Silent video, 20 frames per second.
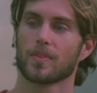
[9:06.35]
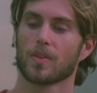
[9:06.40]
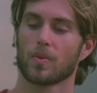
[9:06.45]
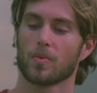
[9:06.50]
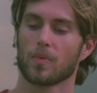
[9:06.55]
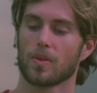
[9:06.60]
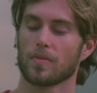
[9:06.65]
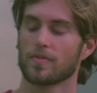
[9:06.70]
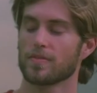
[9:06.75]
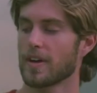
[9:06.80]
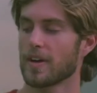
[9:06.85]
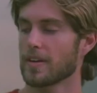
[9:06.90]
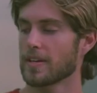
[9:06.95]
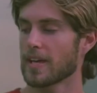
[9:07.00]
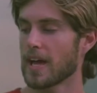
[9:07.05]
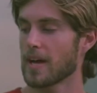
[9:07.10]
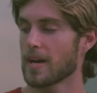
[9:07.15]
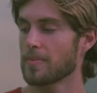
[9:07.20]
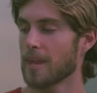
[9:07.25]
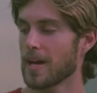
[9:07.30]
One of them
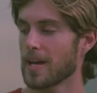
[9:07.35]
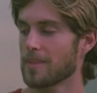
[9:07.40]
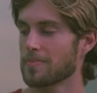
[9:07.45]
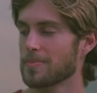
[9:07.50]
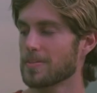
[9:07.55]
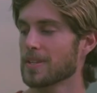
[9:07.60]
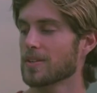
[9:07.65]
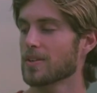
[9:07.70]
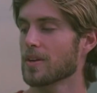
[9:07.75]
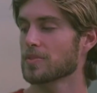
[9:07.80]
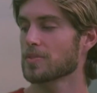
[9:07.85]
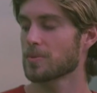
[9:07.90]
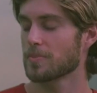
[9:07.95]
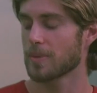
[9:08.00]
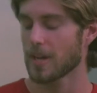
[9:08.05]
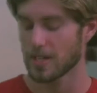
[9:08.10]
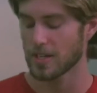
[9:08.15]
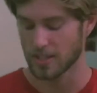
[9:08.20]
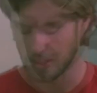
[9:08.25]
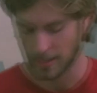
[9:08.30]
found out about it, beat her up so
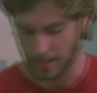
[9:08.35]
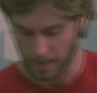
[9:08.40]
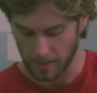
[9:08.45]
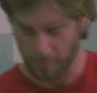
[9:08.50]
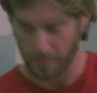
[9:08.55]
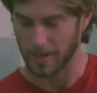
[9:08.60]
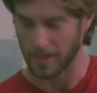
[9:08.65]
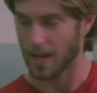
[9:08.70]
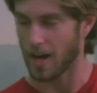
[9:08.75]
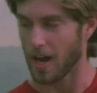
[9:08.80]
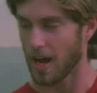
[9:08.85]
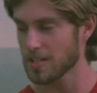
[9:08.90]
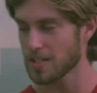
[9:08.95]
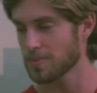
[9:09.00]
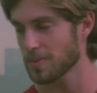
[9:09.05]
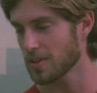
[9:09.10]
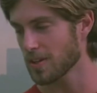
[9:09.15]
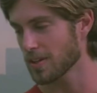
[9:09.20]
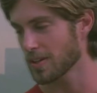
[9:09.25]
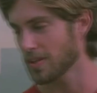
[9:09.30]
bad she ended up in a
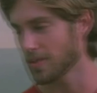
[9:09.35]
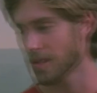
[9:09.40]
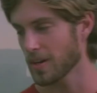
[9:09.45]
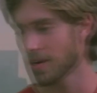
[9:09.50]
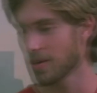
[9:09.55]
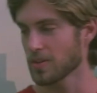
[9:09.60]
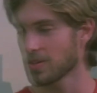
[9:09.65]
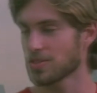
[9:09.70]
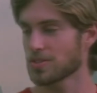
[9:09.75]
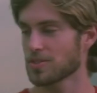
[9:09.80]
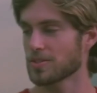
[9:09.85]
hospital on Guerrero